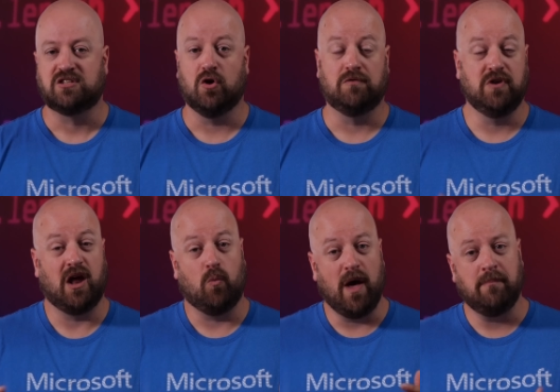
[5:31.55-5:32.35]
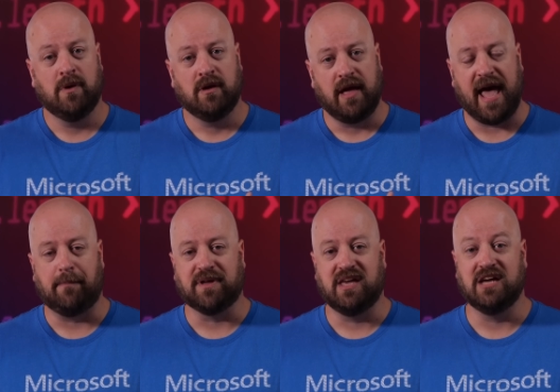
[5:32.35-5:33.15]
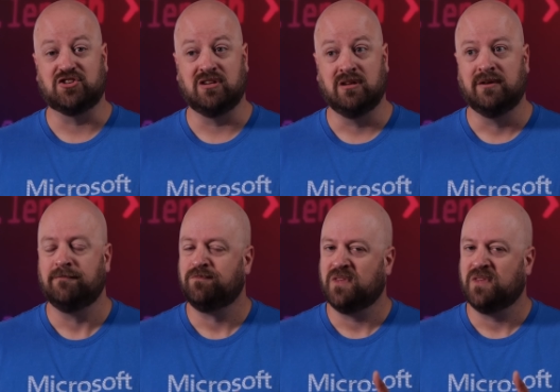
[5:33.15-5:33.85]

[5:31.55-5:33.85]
So if you get a web application,